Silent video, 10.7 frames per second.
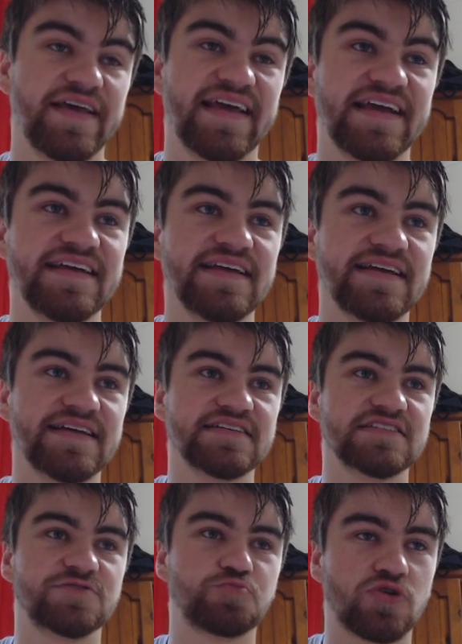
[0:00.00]

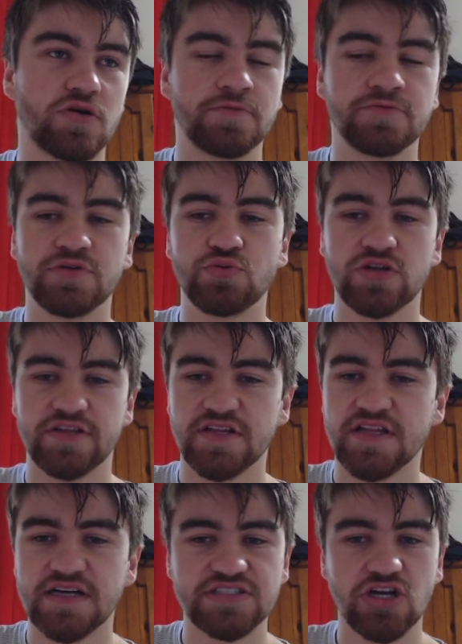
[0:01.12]
is probably one of the
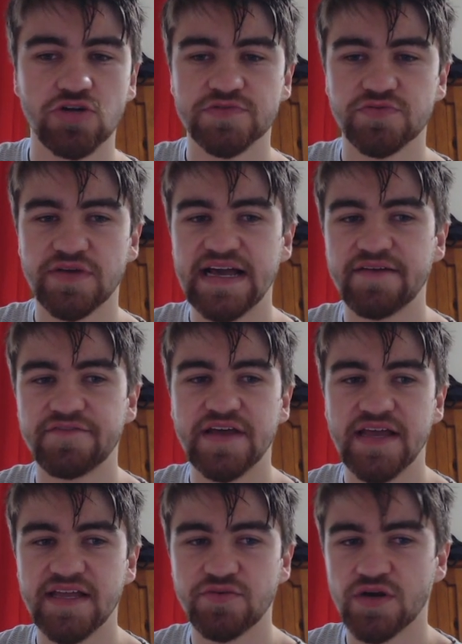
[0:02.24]
last hopes we have for
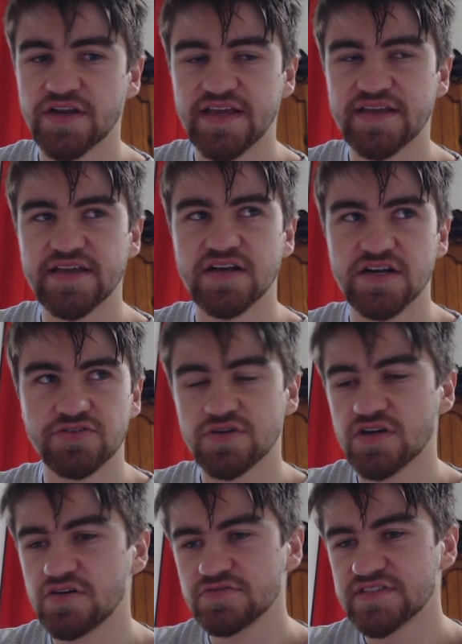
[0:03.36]
anyone kicking 100
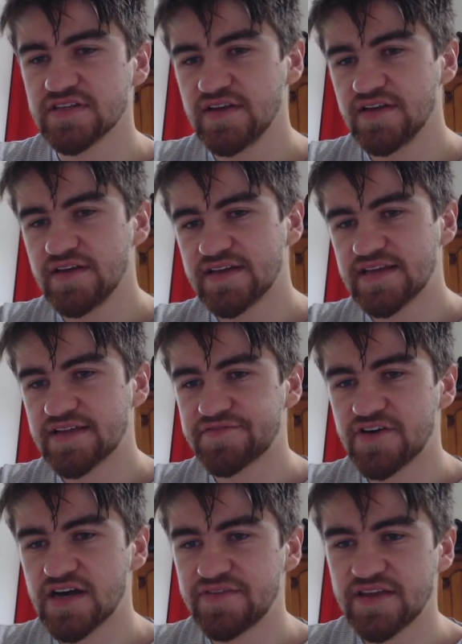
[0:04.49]
goals. Kicked
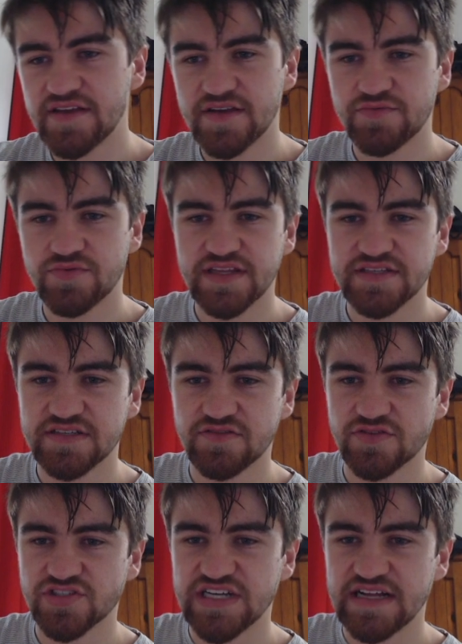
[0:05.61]
5 here, really didn't
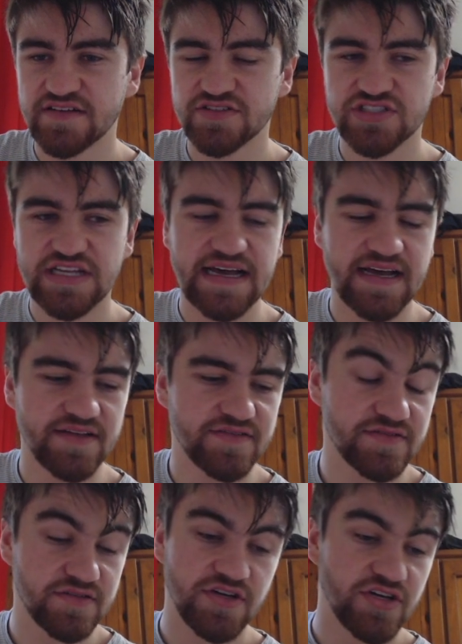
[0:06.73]
look challenged, had
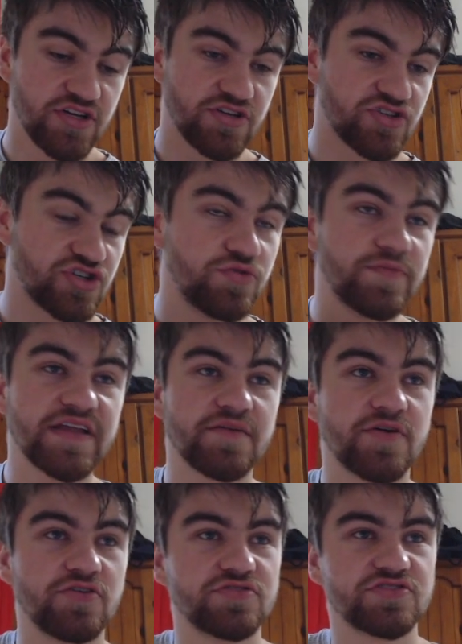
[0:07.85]
too many
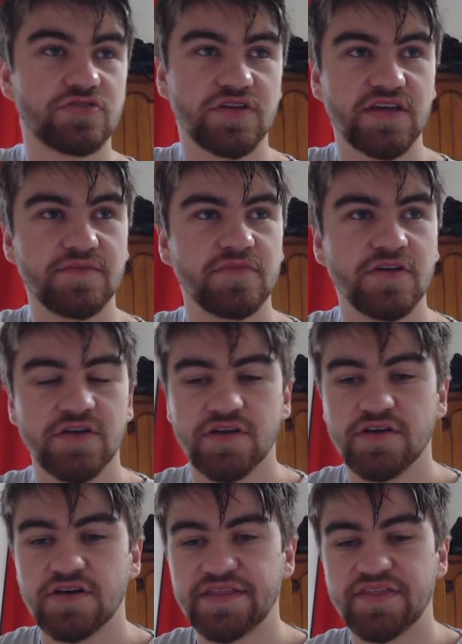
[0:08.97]
opponents on him.
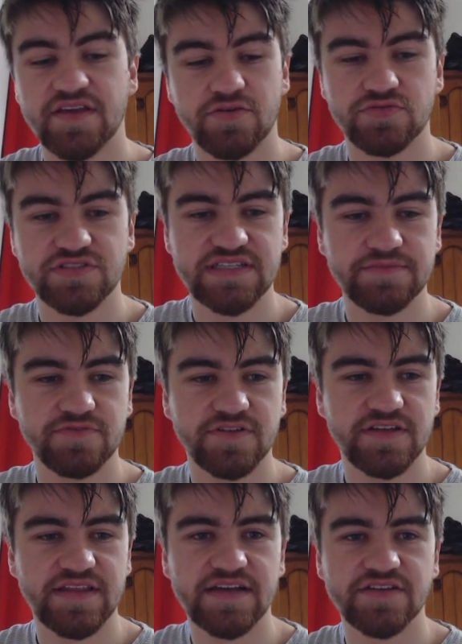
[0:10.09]
I think it was
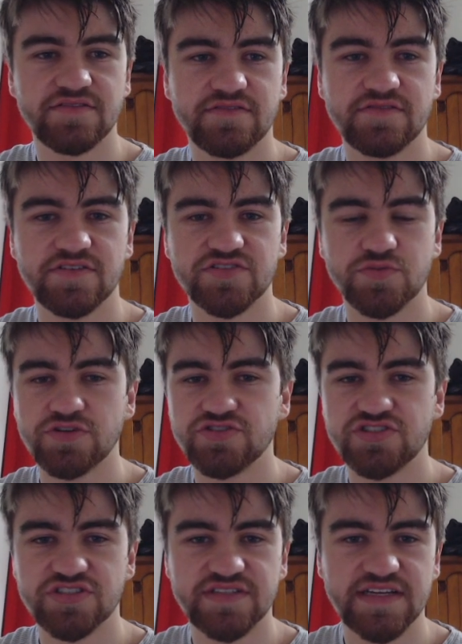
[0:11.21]
simply that the Swans
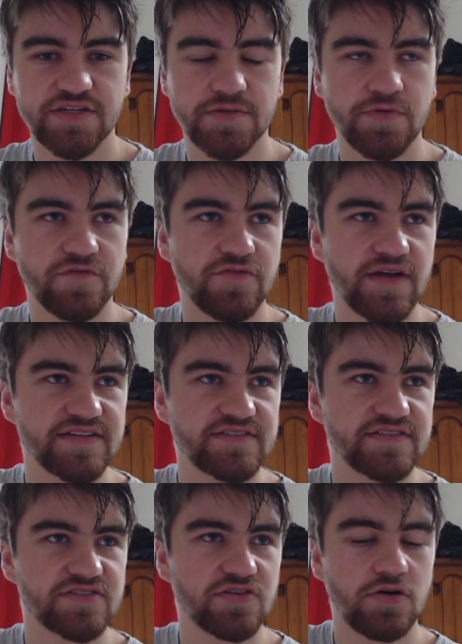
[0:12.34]
just needed to put
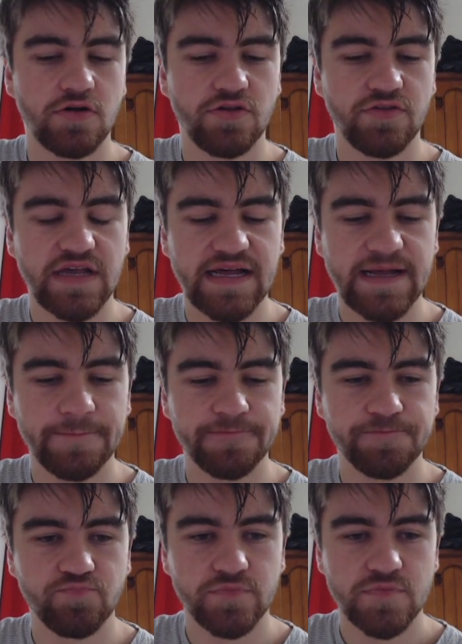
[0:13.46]
Francis on
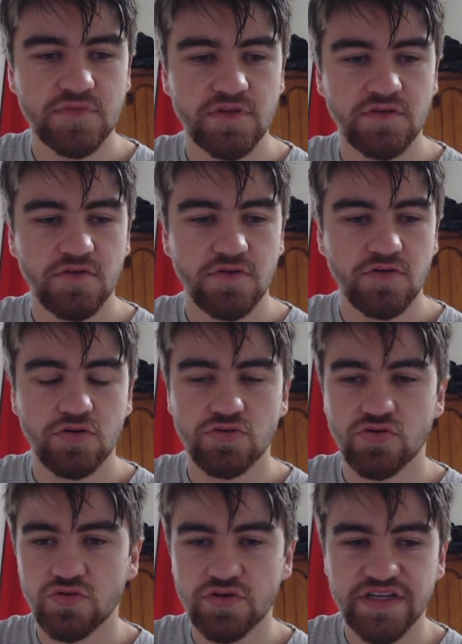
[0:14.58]

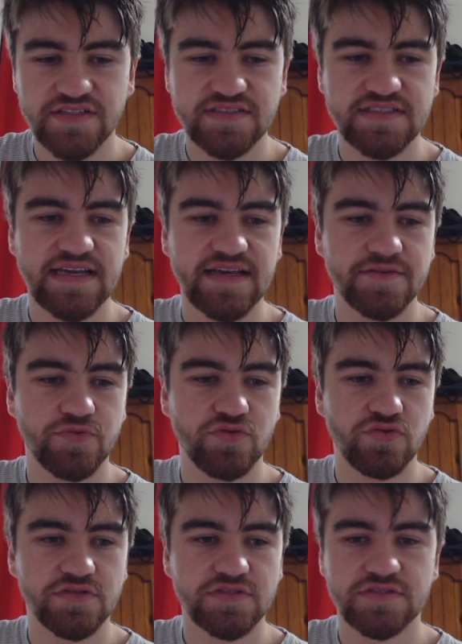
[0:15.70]
Hawkins and
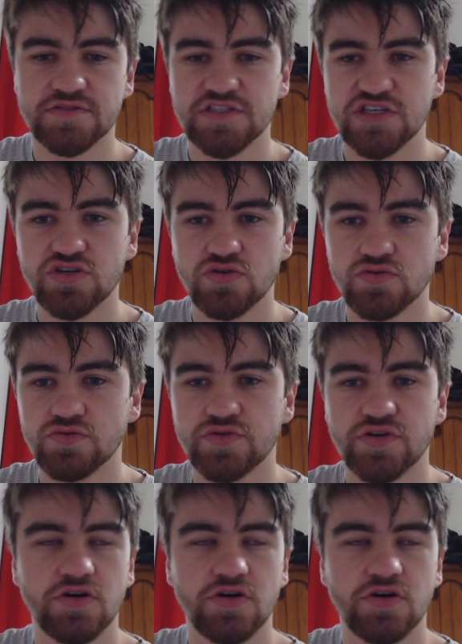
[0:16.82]
put Gould